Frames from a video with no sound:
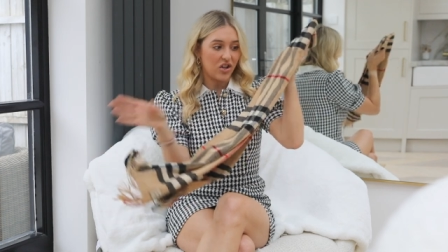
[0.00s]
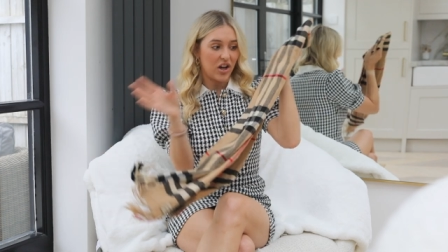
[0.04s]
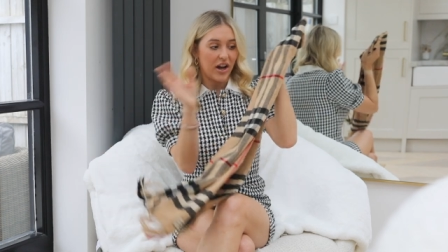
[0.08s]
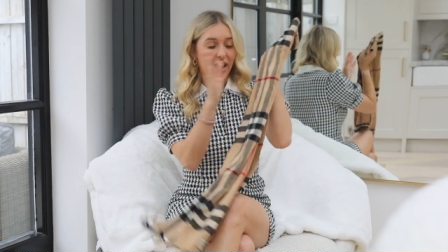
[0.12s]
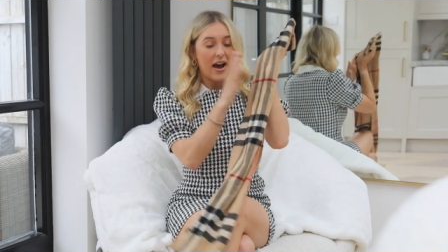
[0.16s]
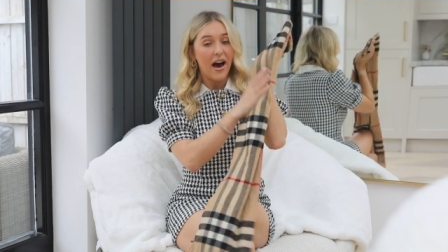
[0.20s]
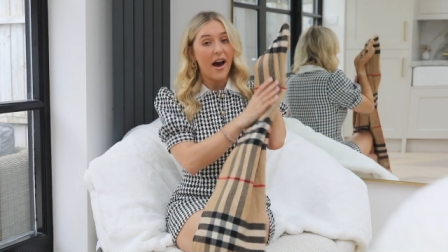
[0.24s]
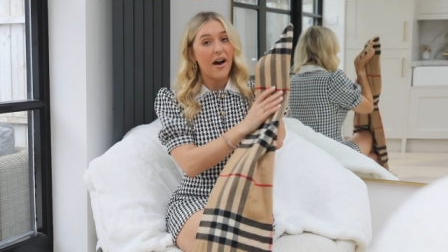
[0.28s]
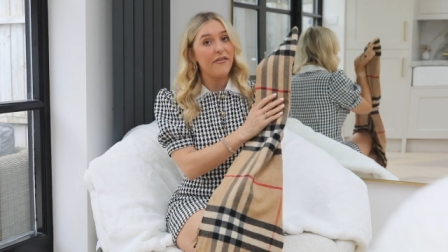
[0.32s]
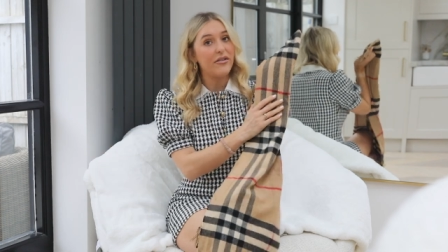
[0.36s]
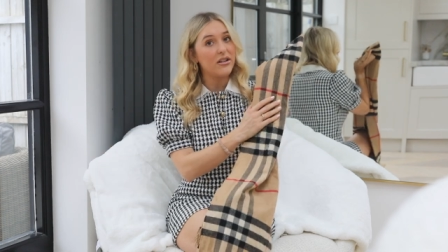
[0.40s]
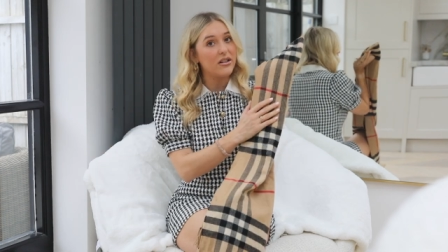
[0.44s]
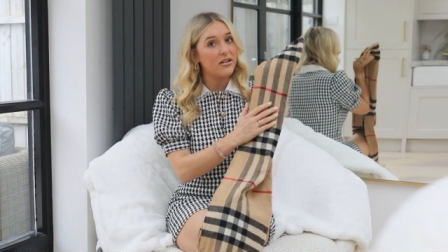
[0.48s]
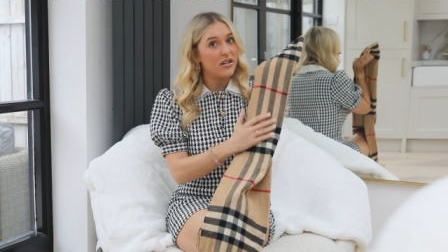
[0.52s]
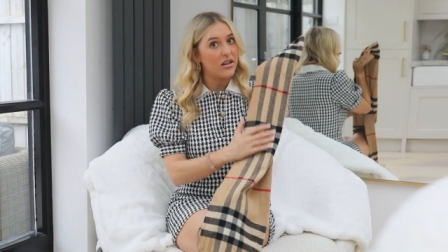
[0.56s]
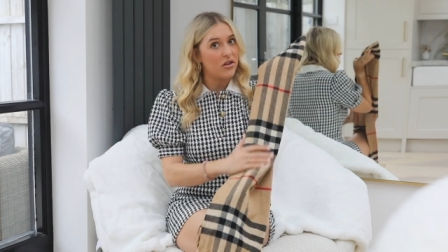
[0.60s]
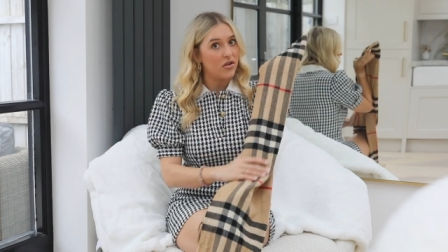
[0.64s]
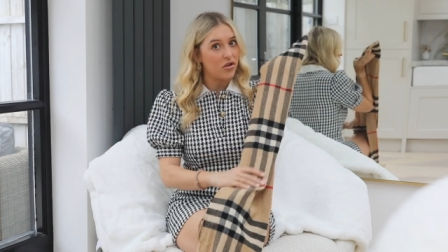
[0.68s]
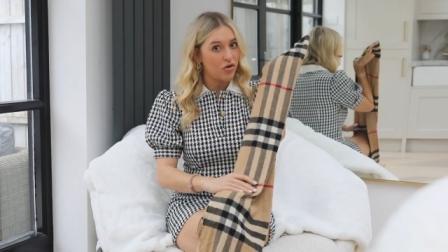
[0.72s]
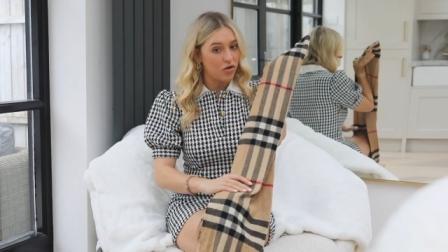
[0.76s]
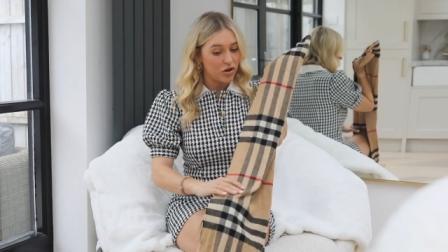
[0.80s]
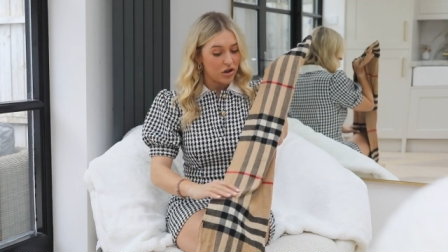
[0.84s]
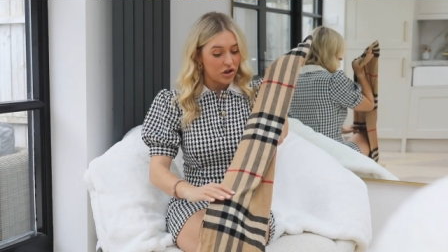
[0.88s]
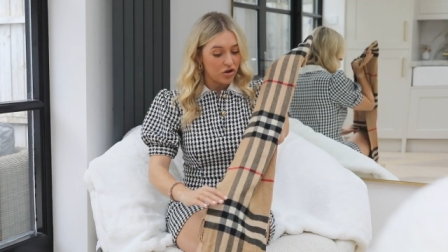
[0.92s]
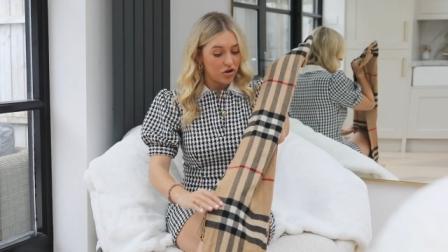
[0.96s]
I haven't seen the
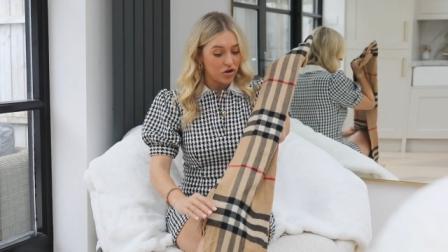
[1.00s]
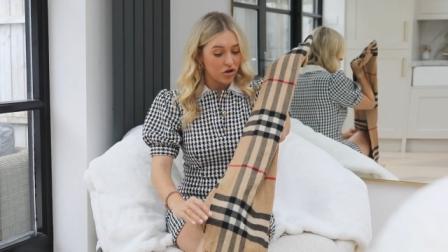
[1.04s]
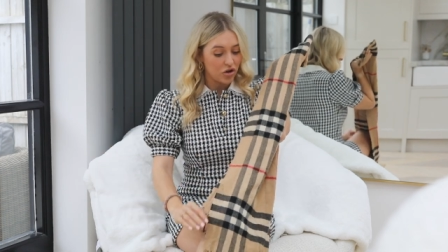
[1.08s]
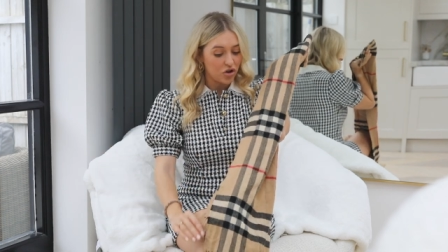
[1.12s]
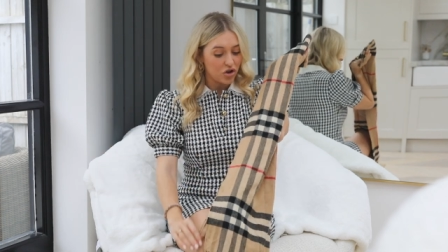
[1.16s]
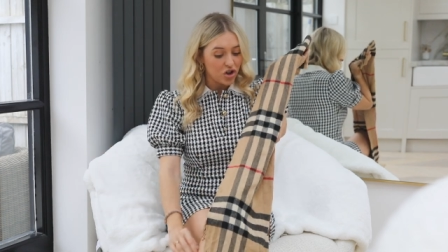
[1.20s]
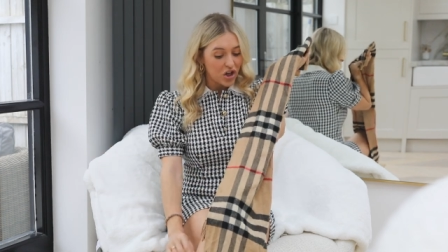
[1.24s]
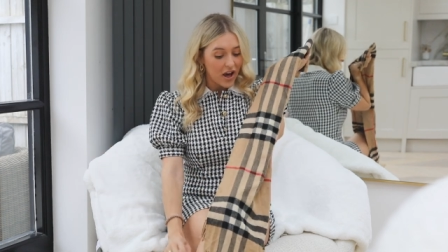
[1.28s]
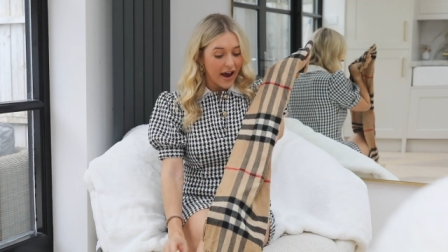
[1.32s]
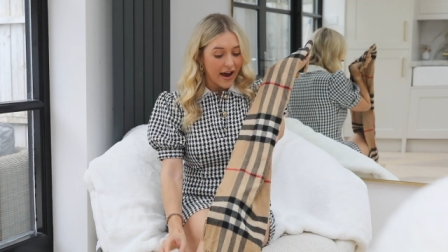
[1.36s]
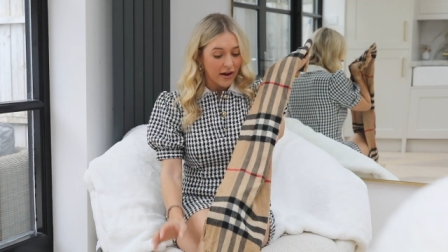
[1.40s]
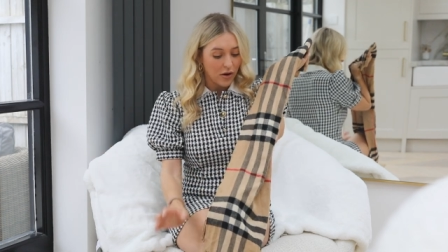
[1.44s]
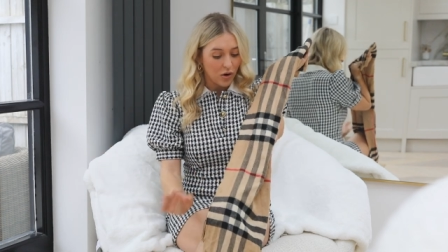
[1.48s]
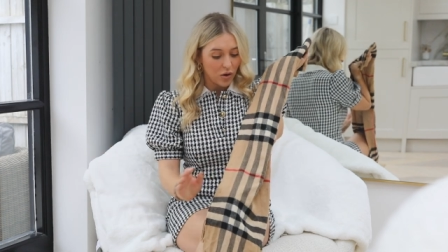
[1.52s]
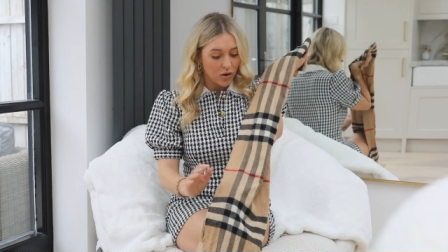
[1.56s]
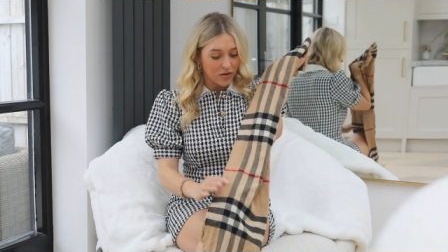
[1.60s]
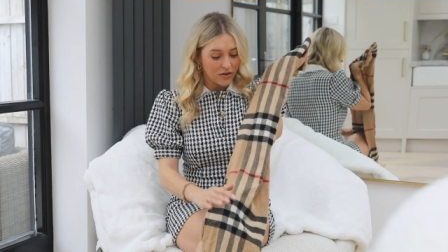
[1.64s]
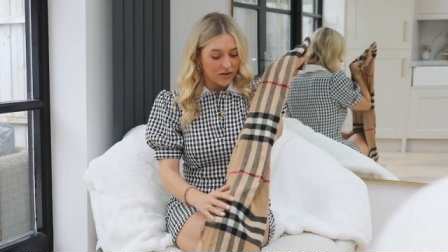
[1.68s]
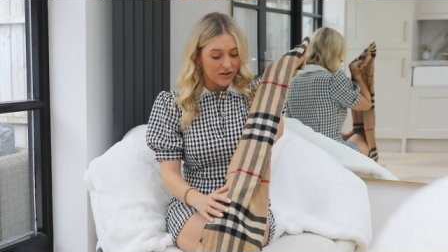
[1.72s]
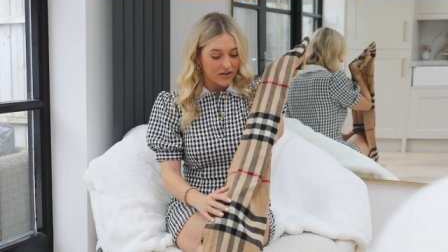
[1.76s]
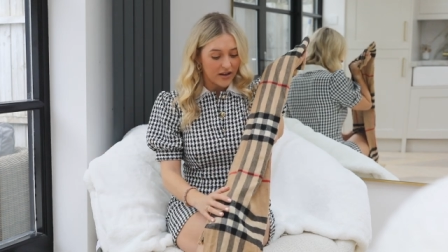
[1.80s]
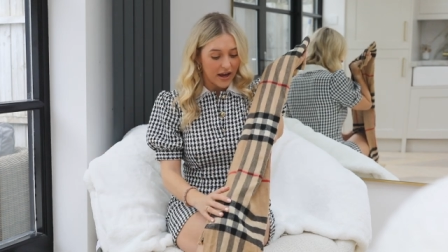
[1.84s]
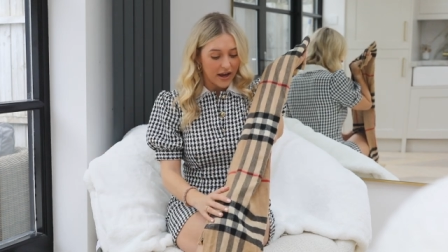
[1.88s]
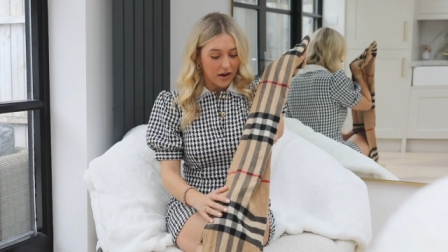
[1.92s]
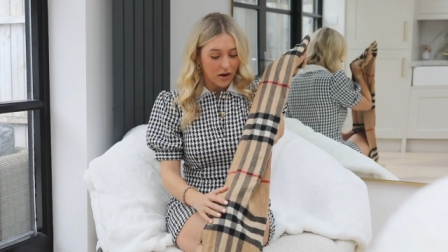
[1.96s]
traditional check on
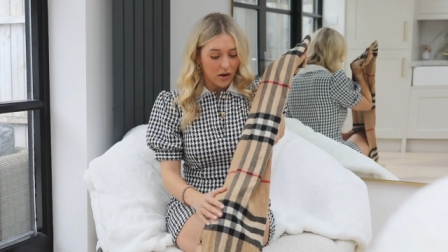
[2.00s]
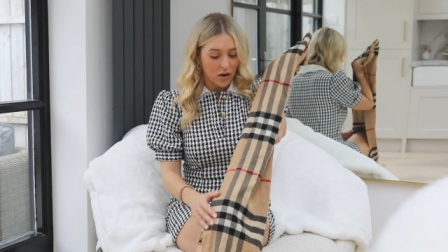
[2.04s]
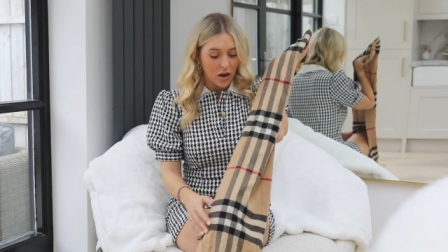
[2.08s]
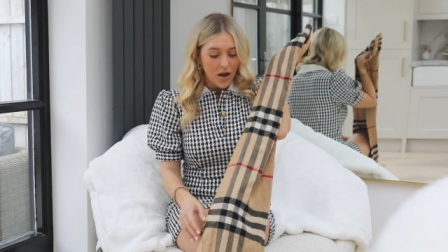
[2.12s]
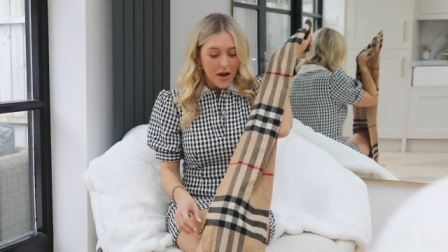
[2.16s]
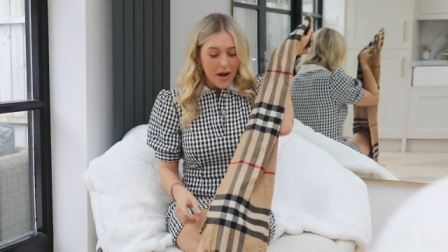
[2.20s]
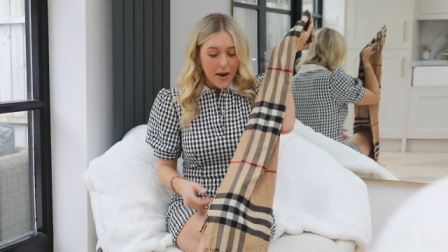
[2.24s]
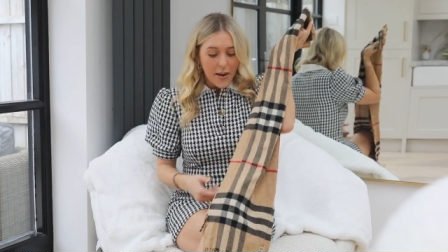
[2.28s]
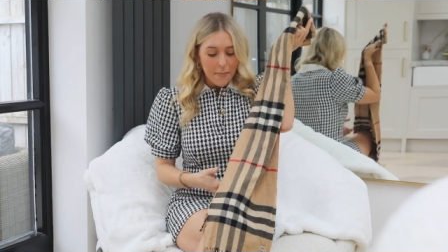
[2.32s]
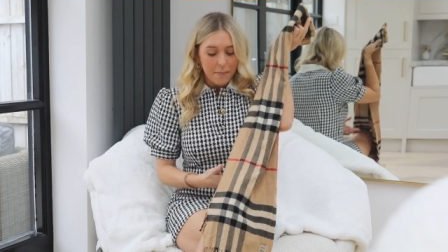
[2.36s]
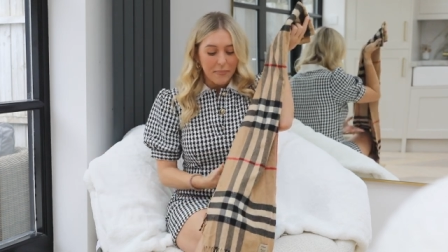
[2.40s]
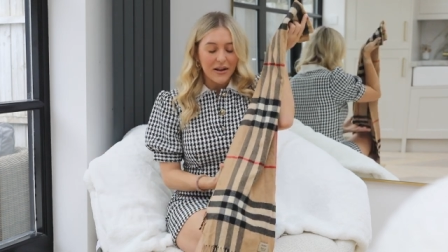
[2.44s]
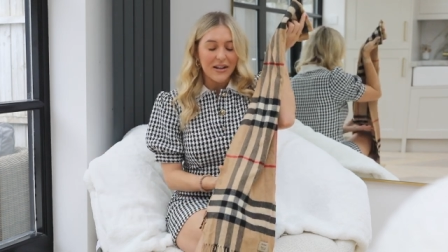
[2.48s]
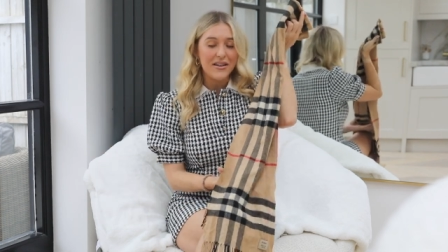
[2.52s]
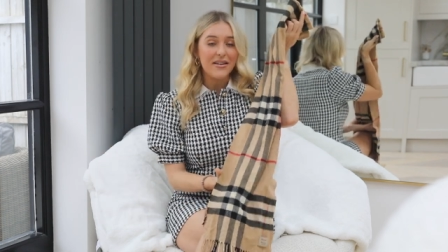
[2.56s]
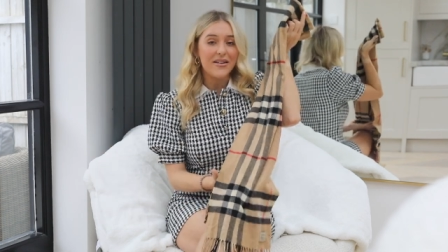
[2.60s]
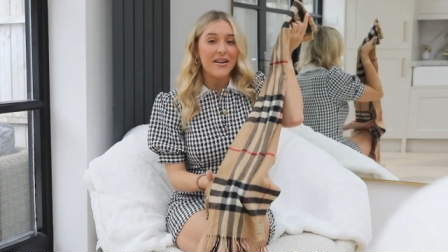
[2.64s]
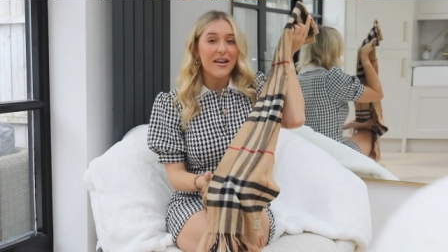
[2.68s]
sale, but